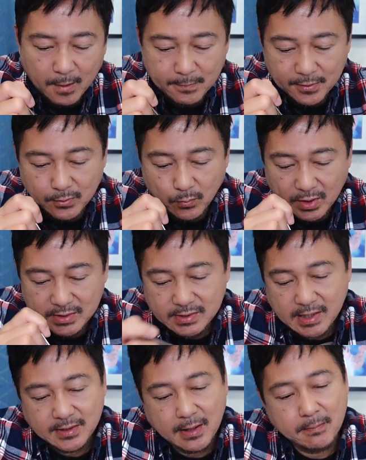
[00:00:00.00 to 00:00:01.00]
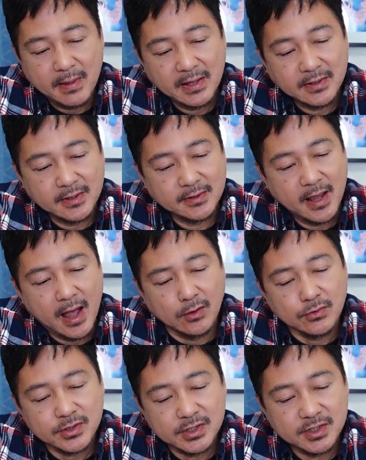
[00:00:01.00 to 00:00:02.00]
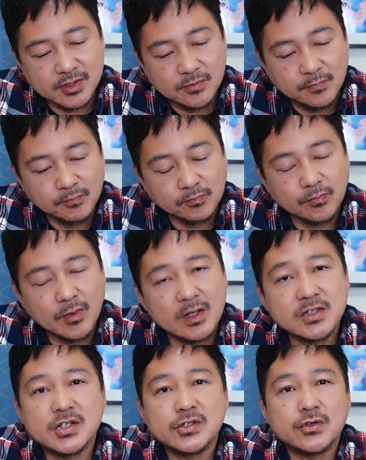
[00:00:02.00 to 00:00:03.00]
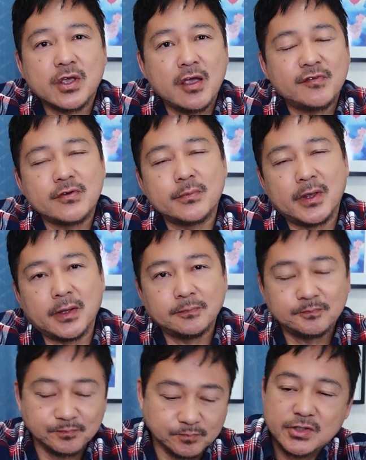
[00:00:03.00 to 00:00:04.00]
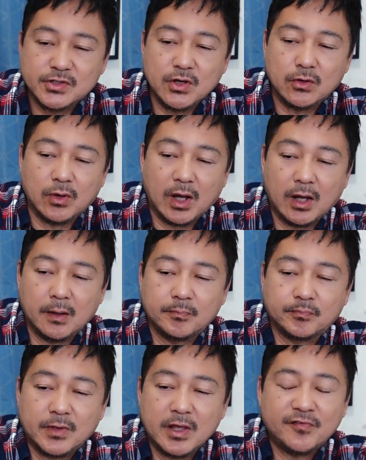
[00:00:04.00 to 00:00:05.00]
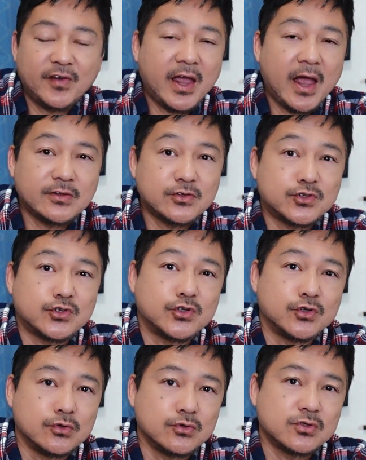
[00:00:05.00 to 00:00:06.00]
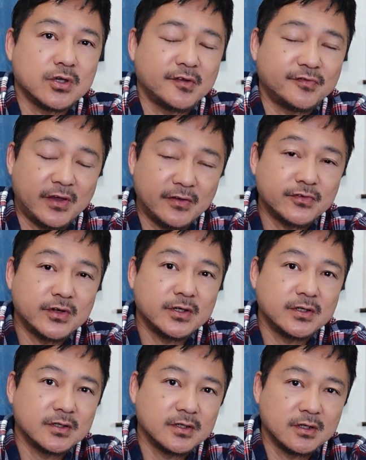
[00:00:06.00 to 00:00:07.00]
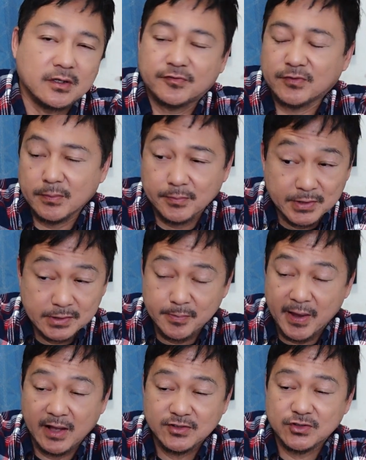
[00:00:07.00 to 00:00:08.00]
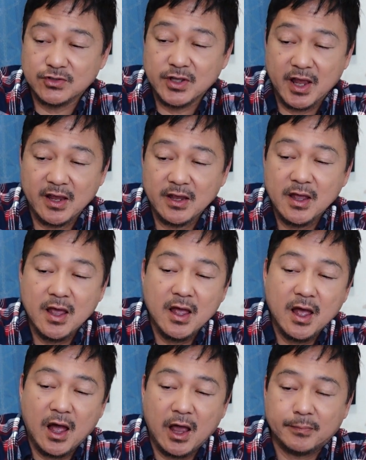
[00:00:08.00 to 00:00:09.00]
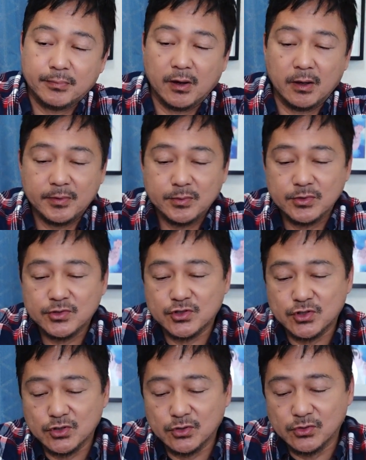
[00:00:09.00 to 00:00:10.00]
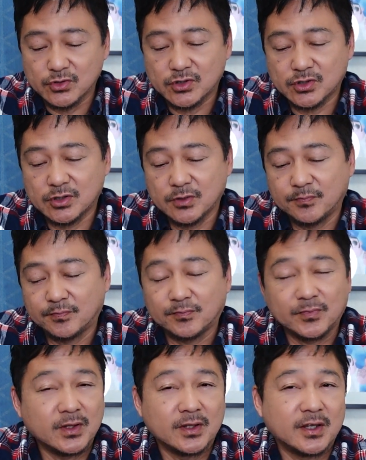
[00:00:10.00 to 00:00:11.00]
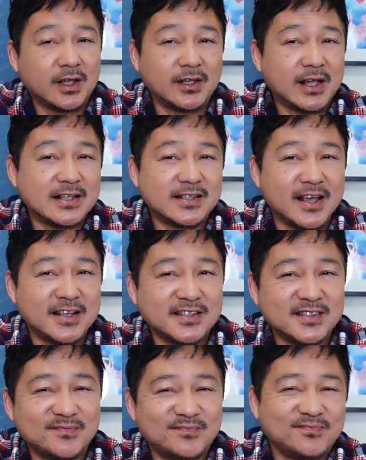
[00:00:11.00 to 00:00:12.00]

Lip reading: But the ones that they make in-house is just okay for me. So if I had to choose a favorite from this batch today, I probably would choose, can you guys guess?